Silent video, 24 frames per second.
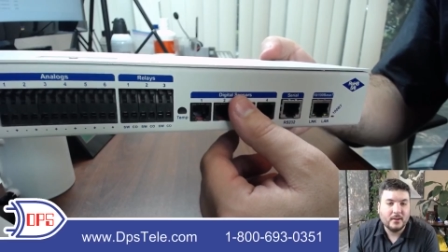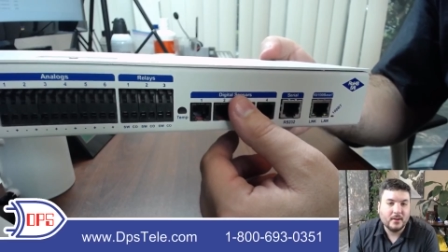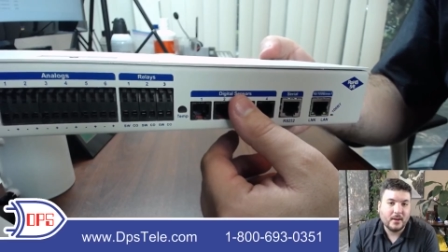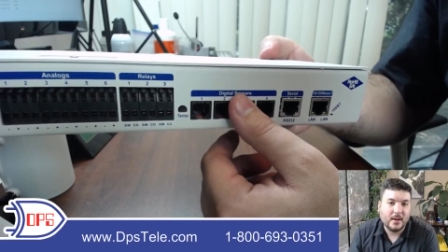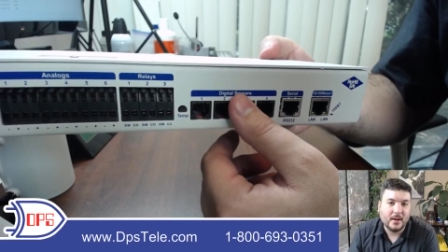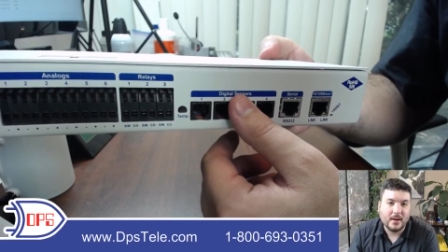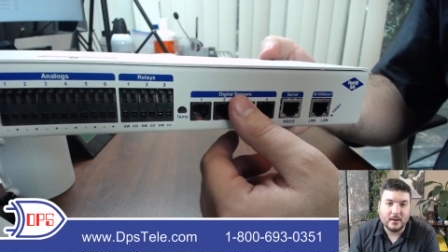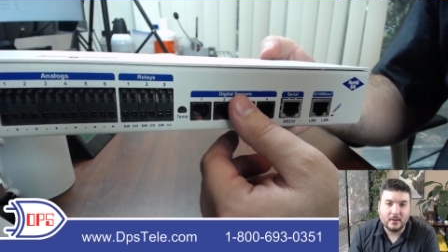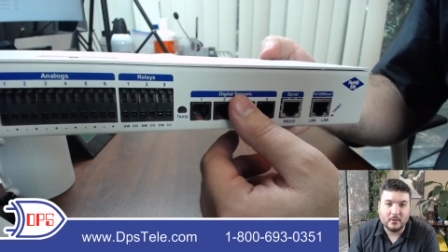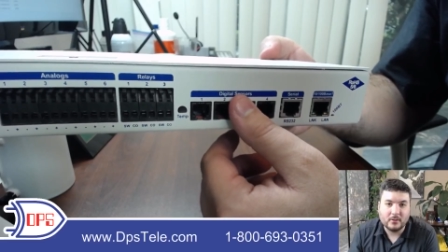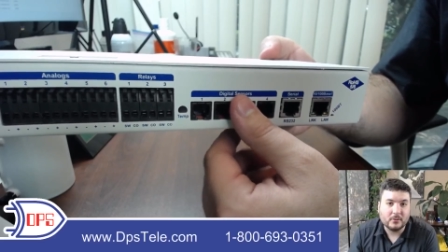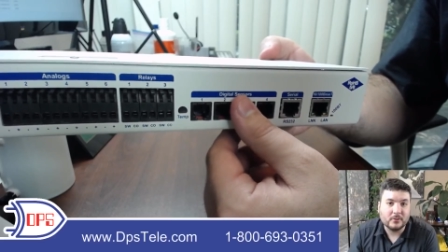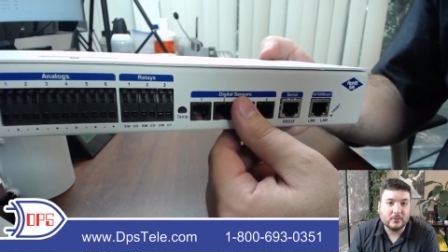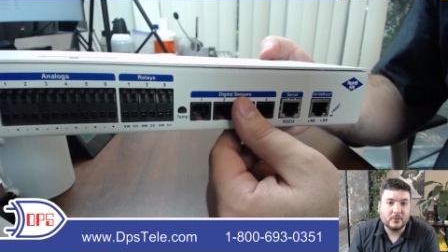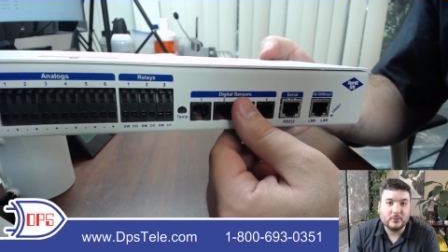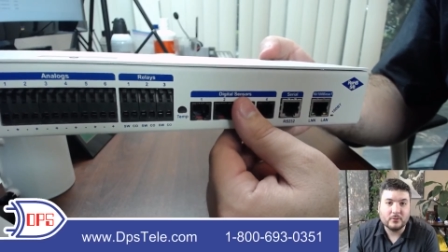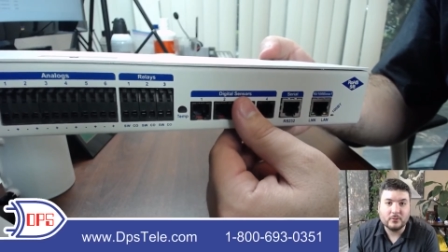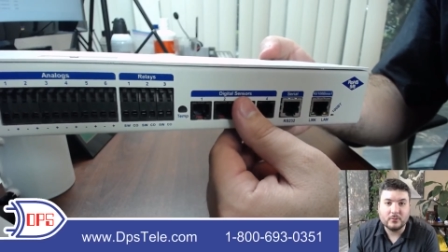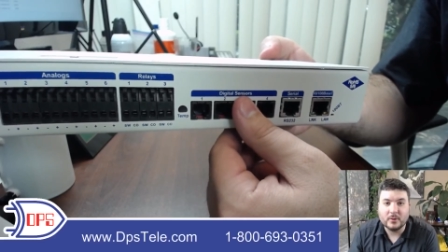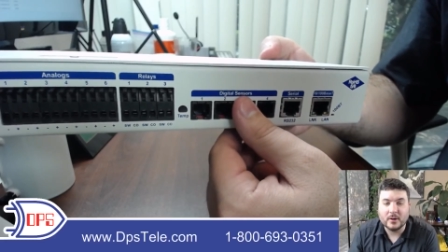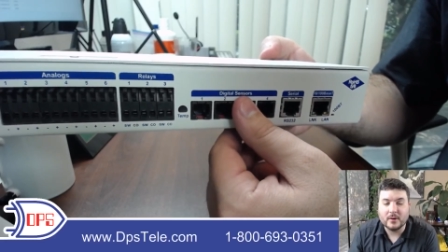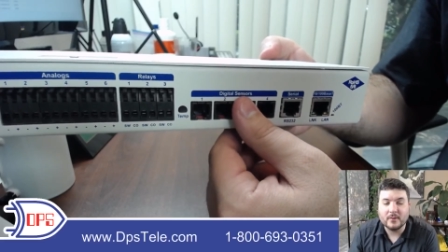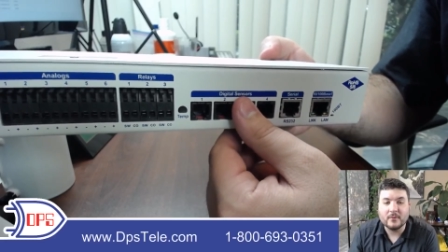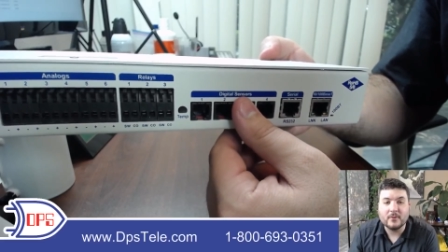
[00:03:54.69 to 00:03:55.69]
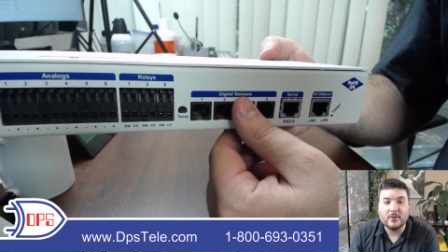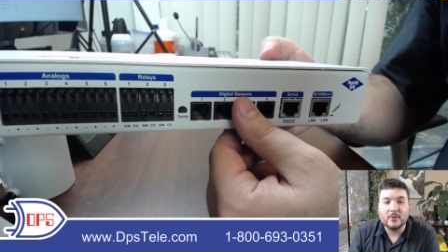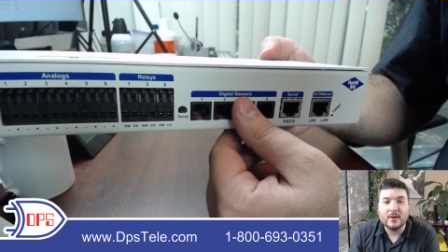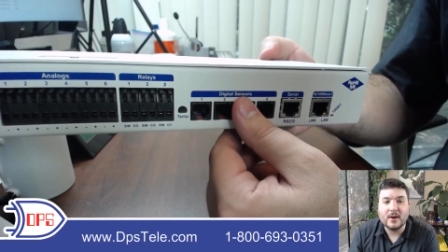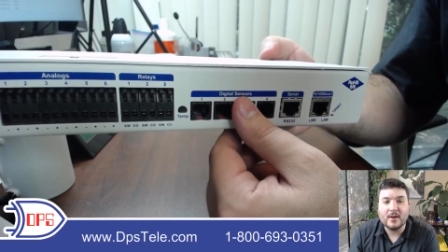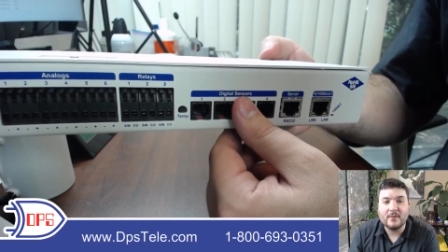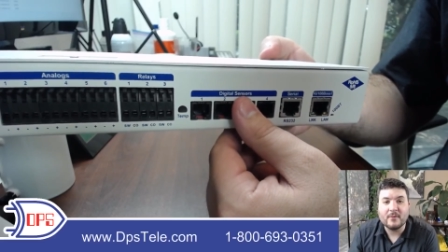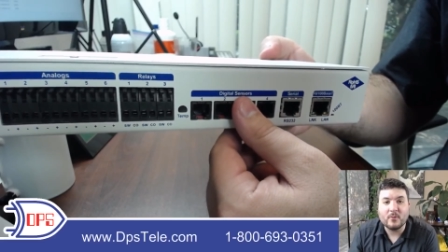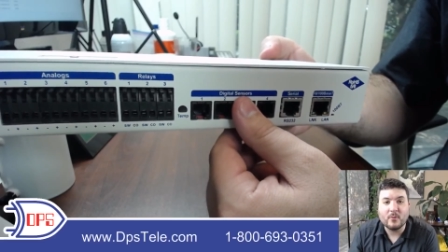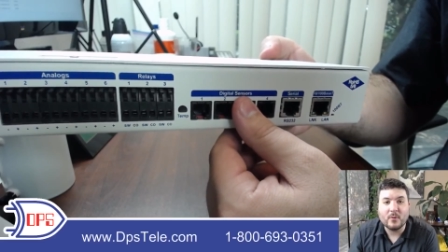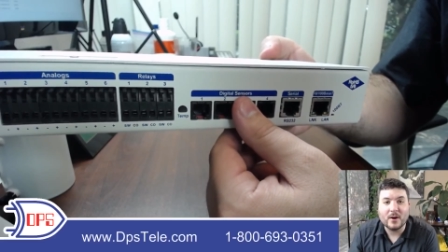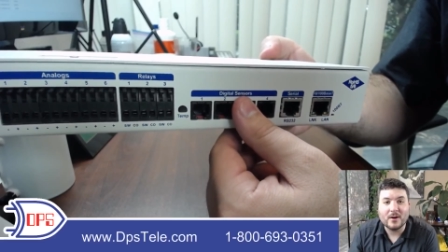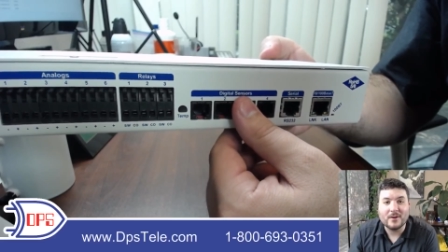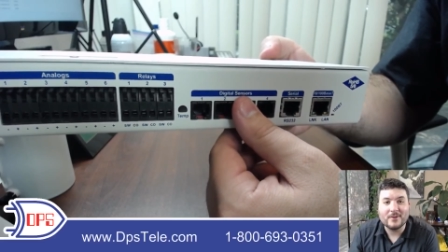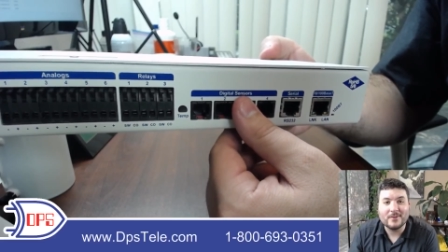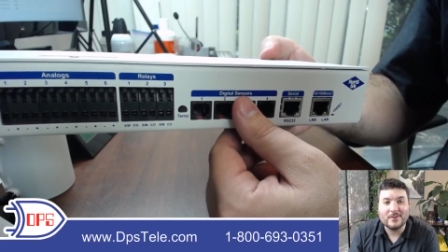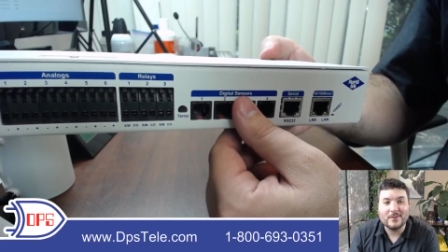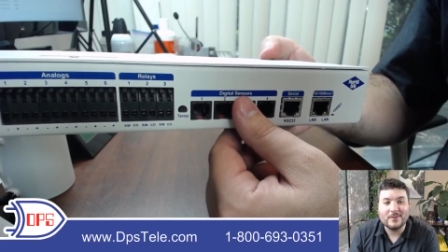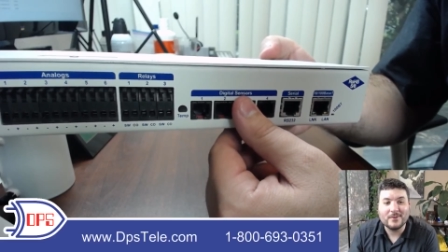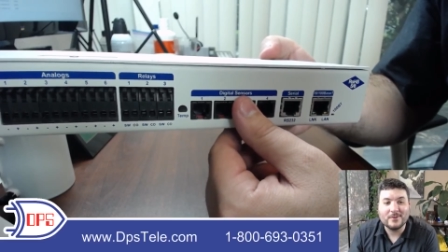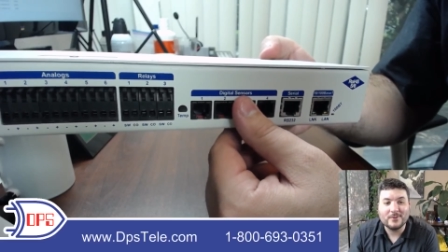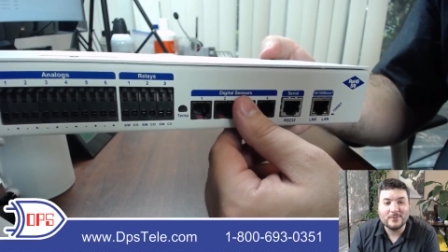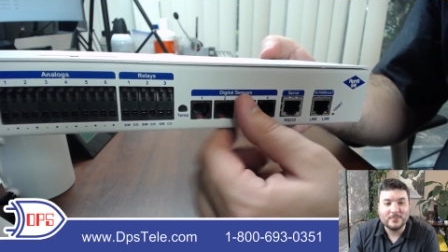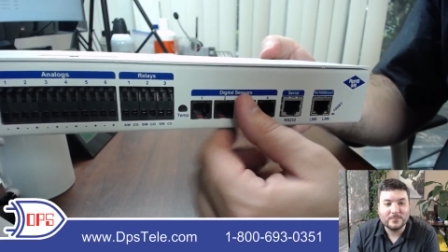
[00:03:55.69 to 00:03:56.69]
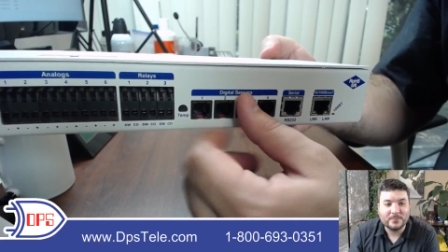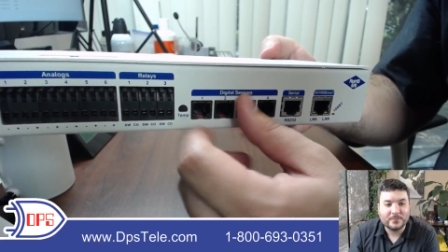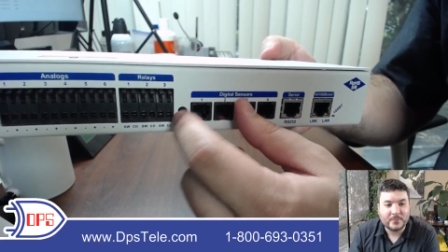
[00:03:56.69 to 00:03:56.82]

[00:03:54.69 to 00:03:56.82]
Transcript: and it'll do whatever you have it wired to do.